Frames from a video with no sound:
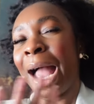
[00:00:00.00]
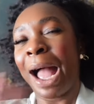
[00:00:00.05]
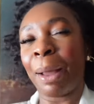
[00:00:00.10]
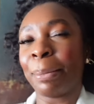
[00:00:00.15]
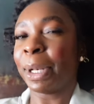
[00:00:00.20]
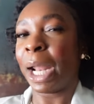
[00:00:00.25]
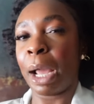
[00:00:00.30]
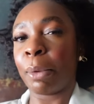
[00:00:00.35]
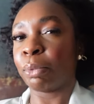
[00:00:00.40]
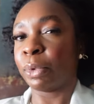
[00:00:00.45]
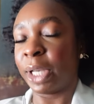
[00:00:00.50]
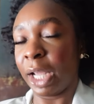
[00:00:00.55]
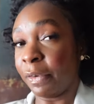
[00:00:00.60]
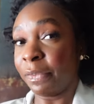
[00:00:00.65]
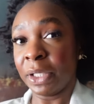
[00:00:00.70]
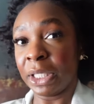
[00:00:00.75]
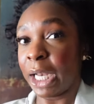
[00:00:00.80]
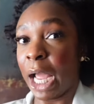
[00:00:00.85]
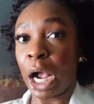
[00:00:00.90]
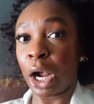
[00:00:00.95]
I'm
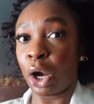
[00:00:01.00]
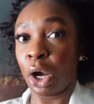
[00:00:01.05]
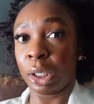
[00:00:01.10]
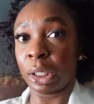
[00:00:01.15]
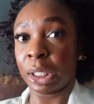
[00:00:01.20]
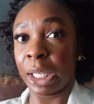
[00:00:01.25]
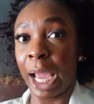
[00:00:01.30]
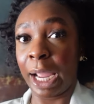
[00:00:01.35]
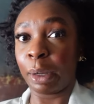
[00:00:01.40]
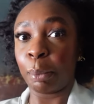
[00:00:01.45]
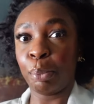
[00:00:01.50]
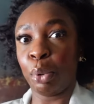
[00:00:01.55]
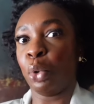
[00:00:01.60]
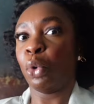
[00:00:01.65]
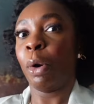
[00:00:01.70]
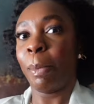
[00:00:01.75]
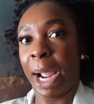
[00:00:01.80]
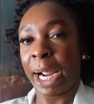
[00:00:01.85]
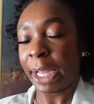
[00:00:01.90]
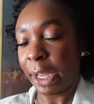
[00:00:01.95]
definitely not gonna like
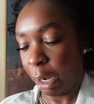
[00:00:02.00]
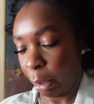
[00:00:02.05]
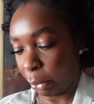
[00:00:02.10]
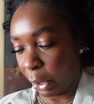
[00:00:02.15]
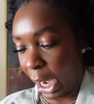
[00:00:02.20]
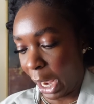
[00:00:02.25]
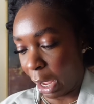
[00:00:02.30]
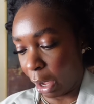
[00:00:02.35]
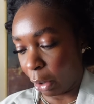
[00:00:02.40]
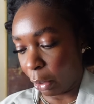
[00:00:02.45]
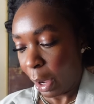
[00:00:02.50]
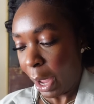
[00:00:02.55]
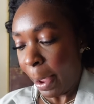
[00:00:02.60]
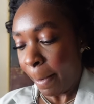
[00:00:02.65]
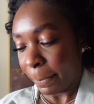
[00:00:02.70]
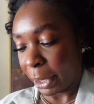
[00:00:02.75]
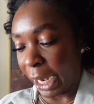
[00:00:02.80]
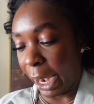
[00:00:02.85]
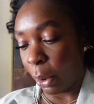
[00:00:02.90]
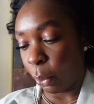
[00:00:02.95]
pull my camera out,
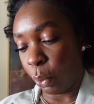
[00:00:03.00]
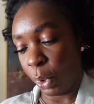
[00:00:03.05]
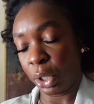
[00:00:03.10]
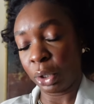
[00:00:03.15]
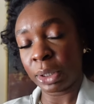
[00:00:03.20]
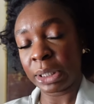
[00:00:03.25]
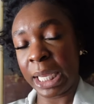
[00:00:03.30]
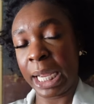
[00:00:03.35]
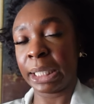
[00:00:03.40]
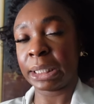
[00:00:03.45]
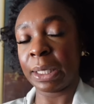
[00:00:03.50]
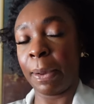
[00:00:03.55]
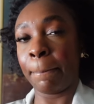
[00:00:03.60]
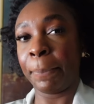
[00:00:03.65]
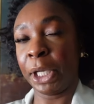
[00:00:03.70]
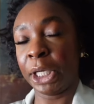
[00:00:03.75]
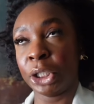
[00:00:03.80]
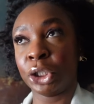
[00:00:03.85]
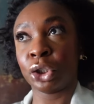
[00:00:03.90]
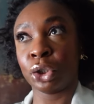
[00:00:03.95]
but I will take some
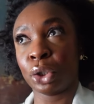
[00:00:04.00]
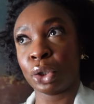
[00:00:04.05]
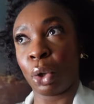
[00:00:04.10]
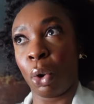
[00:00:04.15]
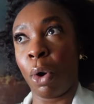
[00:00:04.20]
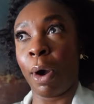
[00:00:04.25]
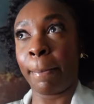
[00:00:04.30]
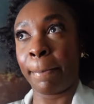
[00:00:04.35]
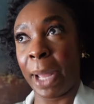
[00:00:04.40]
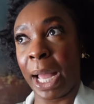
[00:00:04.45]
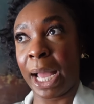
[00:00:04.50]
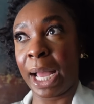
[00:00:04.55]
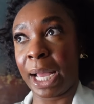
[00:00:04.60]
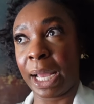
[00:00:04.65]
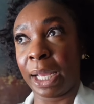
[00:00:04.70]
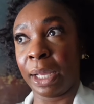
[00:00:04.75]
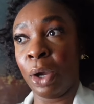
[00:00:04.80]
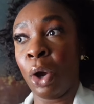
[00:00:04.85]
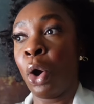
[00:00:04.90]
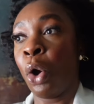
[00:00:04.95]
pictures on
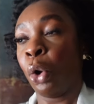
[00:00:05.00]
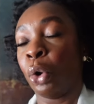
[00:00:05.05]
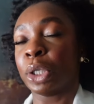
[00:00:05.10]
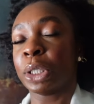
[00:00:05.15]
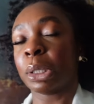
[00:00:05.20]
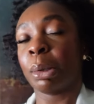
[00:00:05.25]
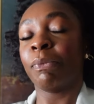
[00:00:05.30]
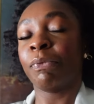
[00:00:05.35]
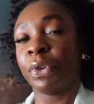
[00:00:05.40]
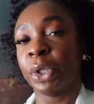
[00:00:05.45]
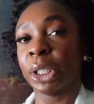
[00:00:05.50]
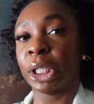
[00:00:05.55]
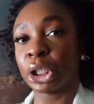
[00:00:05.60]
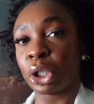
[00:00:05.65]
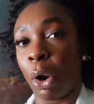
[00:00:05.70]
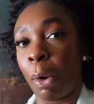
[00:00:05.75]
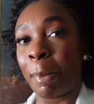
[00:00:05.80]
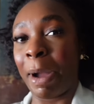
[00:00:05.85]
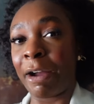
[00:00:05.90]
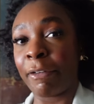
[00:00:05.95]
my, or some footage
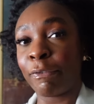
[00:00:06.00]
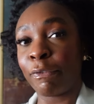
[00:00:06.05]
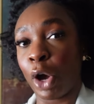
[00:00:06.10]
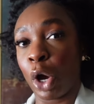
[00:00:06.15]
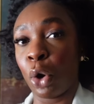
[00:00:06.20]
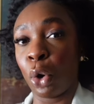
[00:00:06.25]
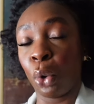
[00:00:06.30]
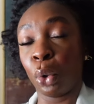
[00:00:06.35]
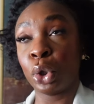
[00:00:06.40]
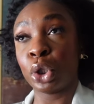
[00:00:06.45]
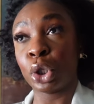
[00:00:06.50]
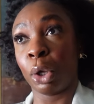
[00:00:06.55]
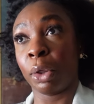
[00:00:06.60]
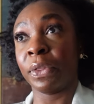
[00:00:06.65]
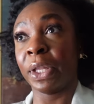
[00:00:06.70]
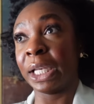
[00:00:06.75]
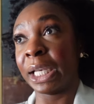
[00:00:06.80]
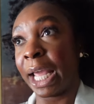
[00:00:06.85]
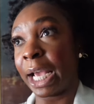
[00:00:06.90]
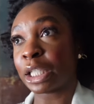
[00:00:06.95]
on my phone. So
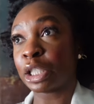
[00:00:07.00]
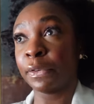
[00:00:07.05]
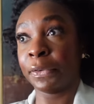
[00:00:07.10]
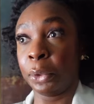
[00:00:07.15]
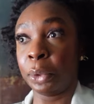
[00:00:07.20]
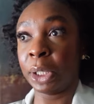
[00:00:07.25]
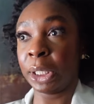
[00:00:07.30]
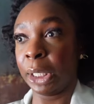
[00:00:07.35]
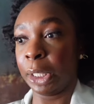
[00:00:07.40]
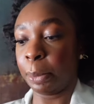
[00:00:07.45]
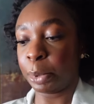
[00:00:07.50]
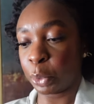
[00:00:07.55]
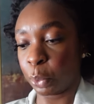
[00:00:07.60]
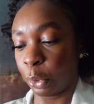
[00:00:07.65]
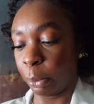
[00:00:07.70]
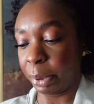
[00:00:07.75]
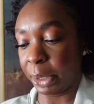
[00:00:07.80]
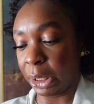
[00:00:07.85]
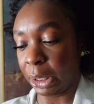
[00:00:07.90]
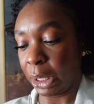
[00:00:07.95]
the next few clips
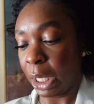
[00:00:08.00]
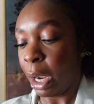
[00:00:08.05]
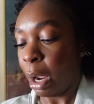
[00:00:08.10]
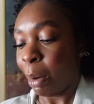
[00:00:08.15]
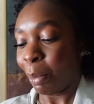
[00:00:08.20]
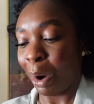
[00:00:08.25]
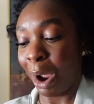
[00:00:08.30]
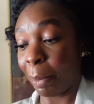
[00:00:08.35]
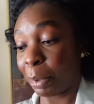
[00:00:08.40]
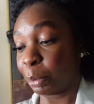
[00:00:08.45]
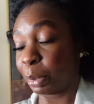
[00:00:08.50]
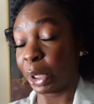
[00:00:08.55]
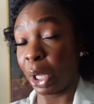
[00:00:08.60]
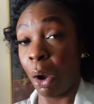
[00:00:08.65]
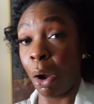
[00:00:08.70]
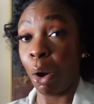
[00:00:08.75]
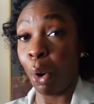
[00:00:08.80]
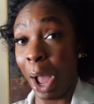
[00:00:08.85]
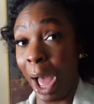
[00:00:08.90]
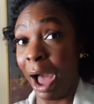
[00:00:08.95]
will be probably
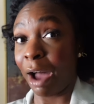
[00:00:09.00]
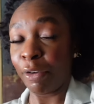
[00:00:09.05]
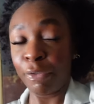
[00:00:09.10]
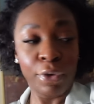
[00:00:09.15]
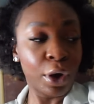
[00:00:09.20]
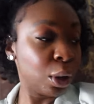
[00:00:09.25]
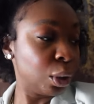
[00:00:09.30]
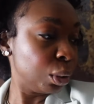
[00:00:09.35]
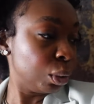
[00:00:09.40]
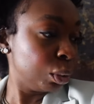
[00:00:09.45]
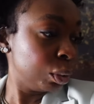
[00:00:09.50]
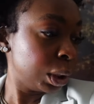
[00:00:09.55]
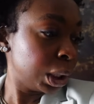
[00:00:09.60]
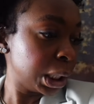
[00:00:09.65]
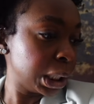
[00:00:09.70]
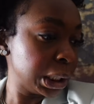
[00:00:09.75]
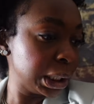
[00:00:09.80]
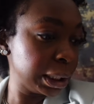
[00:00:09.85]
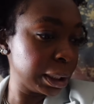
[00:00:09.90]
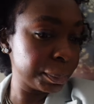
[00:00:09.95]
all iPhone
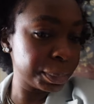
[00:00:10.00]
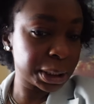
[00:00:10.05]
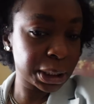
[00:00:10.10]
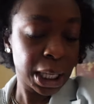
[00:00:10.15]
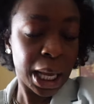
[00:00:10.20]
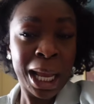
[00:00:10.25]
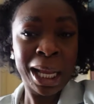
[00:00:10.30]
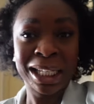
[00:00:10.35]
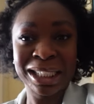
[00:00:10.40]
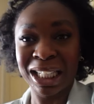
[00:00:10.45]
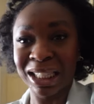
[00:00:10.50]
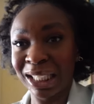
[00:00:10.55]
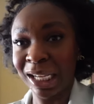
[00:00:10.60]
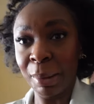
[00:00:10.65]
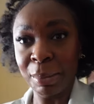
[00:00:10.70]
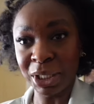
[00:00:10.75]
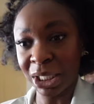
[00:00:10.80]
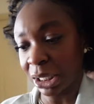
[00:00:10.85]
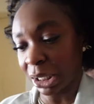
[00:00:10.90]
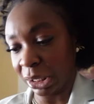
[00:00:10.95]
clips, because I think
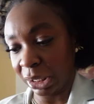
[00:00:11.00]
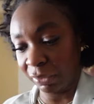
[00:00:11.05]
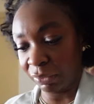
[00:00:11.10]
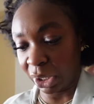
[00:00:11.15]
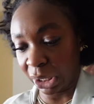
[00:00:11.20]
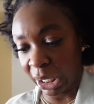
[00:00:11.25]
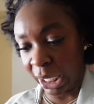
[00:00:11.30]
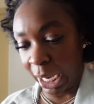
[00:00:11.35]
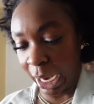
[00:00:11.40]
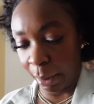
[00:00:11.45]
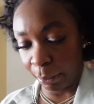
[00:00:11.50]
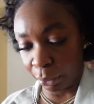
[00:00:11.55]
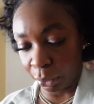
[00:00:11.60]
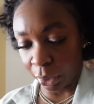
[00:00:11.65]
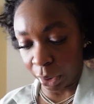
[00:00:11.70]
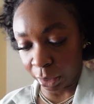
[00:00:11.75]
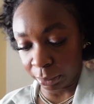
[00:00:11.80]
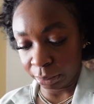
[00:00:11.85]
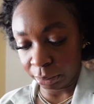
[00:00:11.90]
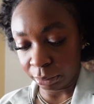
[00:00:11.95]
I'm gonna just leave the
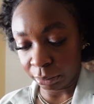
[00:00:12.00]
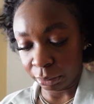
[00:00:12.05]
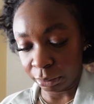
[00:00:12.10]
camera